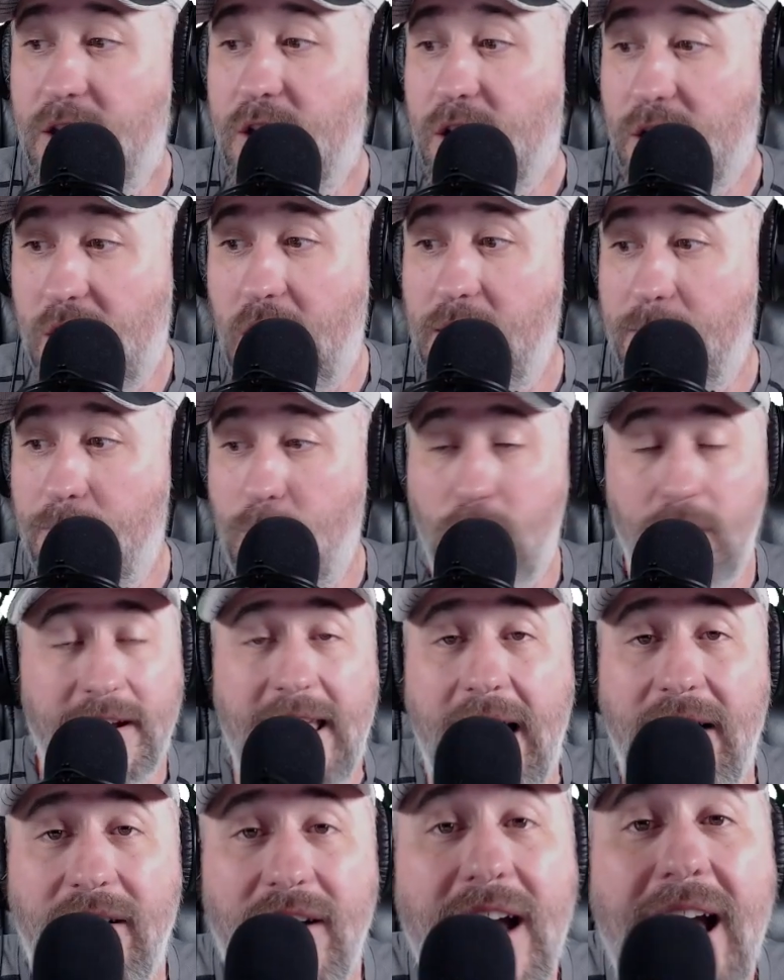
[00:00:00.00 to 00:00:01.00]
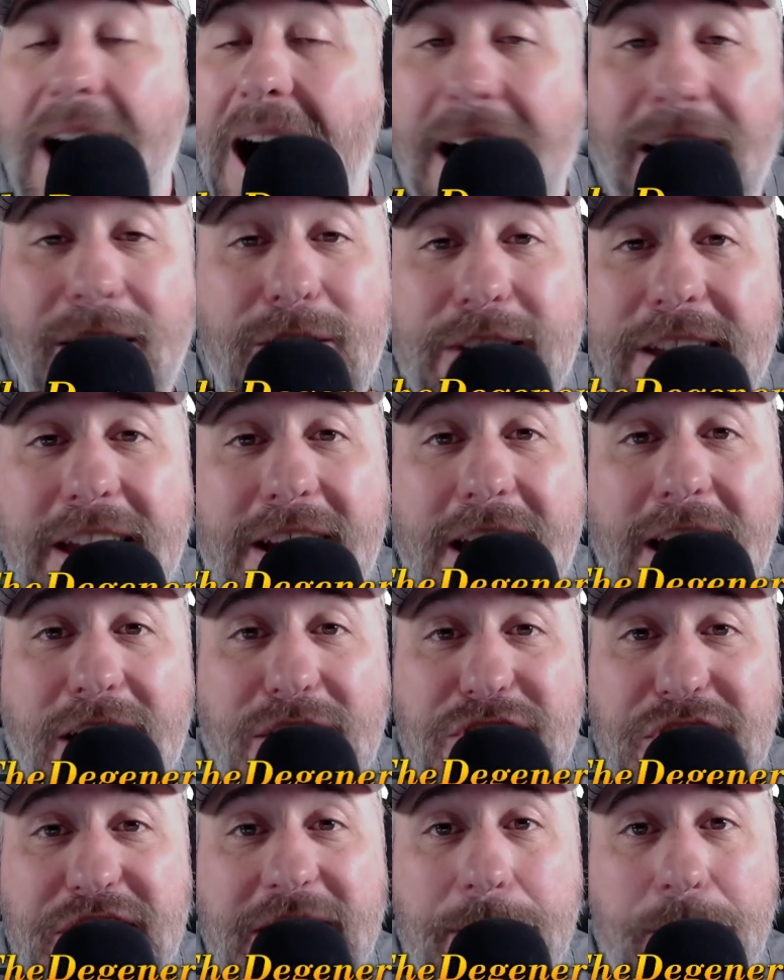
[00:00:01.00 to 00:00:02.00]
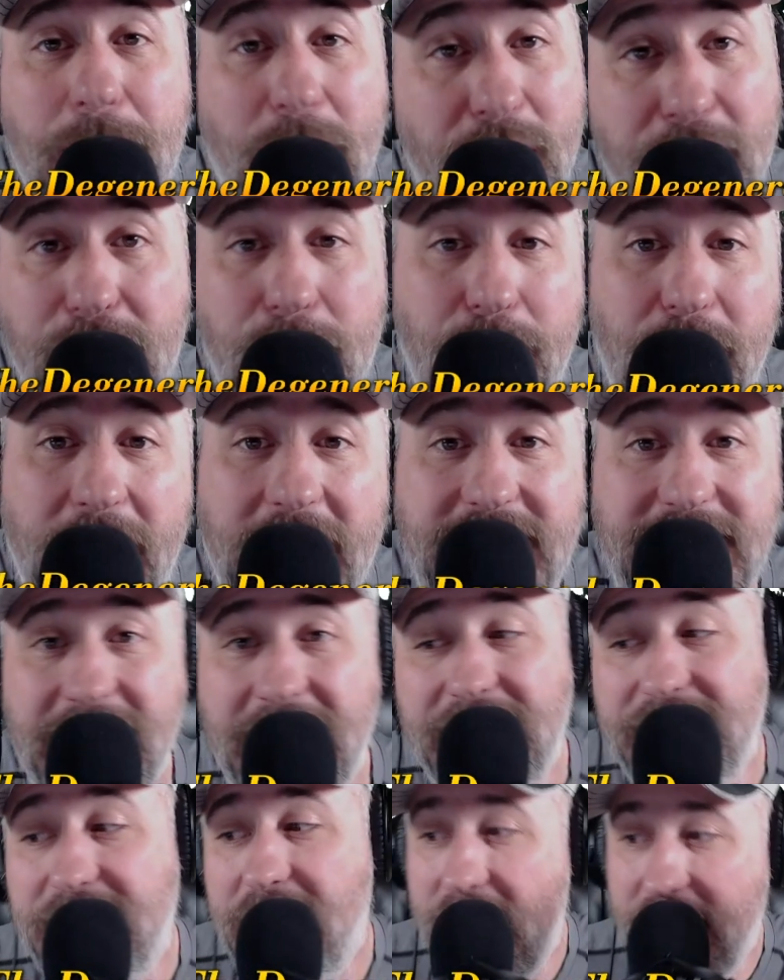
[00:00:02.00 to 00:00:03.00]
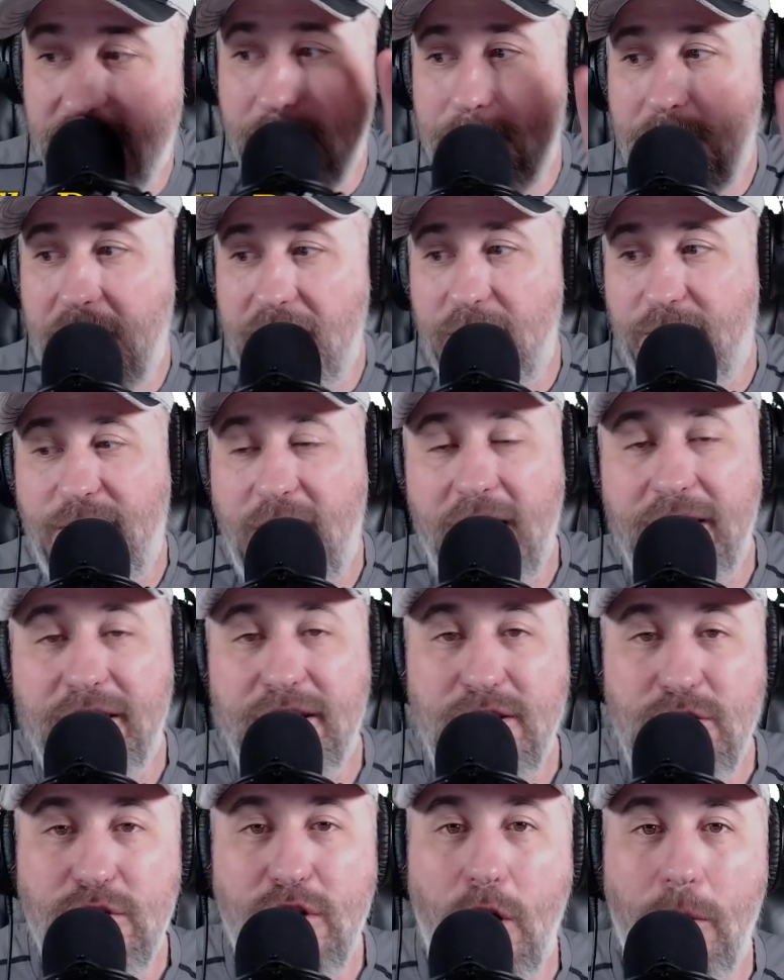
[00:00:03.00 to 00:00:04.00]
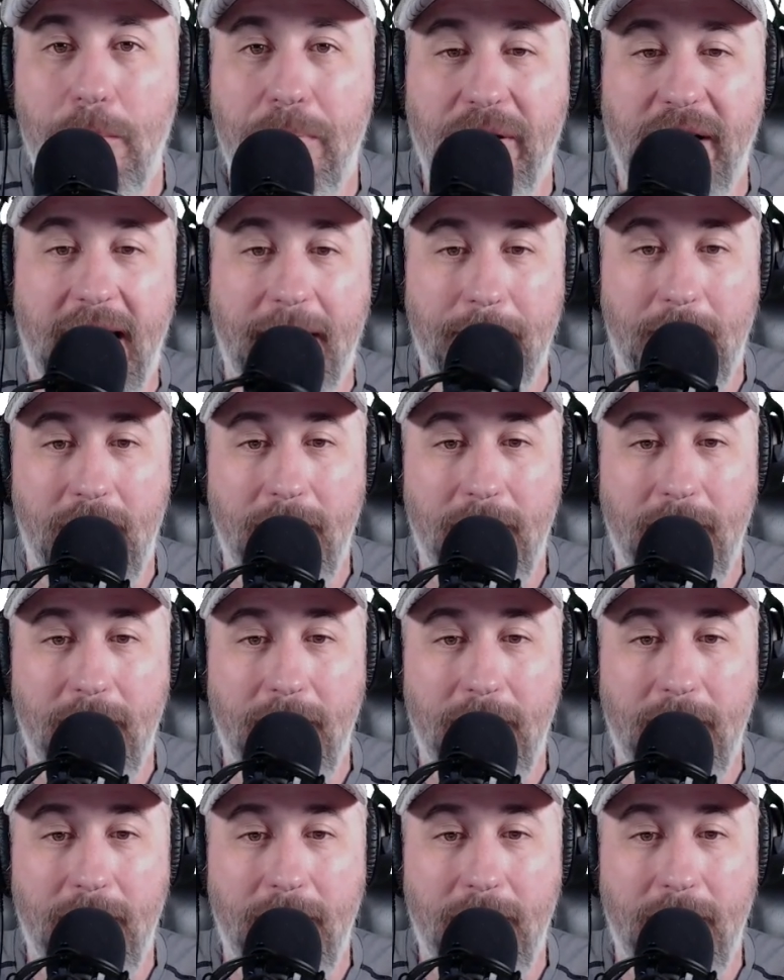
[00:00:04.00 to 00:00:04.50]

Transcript: Kala Morikawa. I don't care how cheap or underpriced he is. You mother father, you go play him. I'll